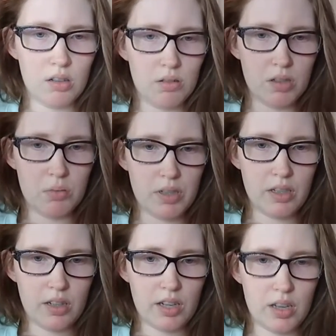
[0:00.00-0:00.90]
Oh, where
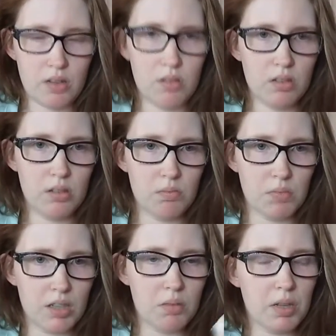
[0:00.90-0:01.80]
did it go?
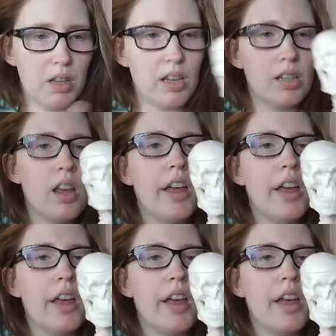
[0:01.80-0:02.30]
There's my thing.